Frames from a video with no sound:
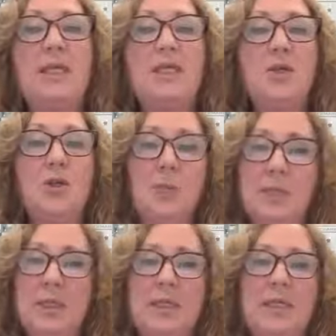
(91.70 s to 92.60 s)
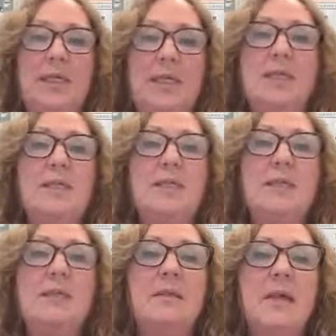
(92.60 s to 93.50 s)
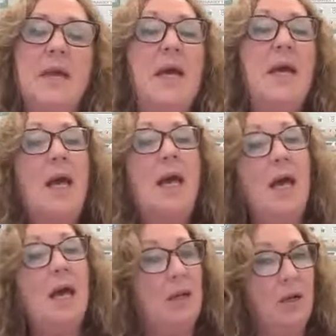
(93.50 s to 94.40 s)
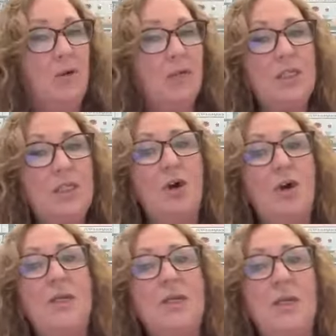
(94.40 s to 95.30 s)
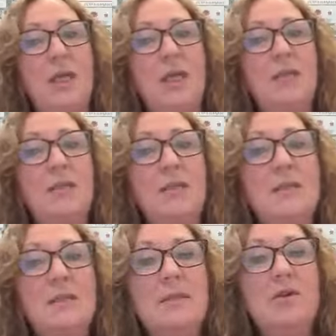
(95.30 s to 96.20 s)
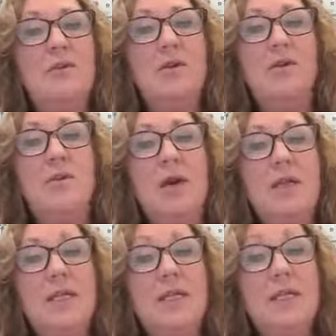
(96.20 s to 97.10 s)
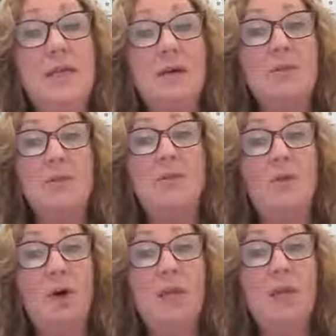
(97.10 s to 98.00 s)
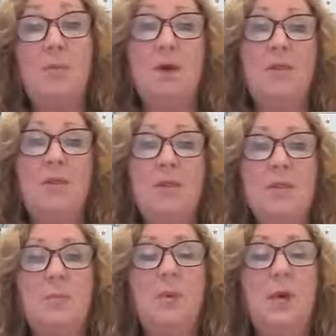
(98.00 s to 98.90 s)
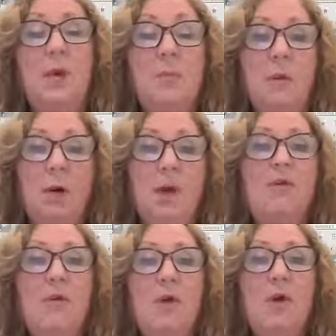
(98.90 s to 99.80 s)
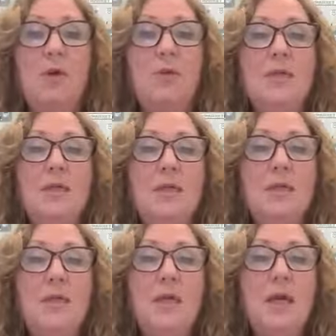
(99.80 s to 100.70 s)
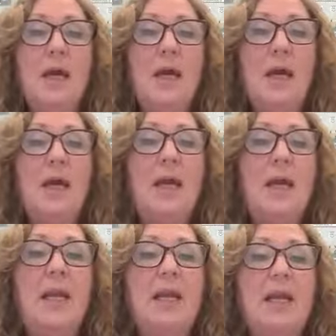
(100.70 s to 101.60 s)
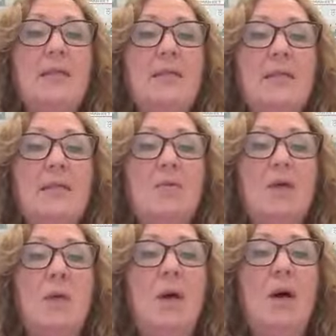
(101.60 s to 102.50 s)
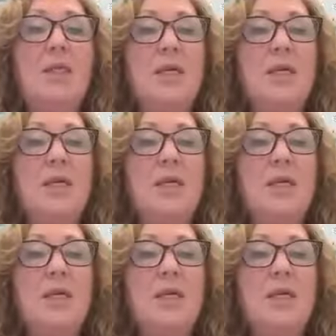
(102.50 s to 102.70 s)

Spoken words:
and suitability tests, an increased onus on lenders to verify details provided by those applying for loans, and lenders are required to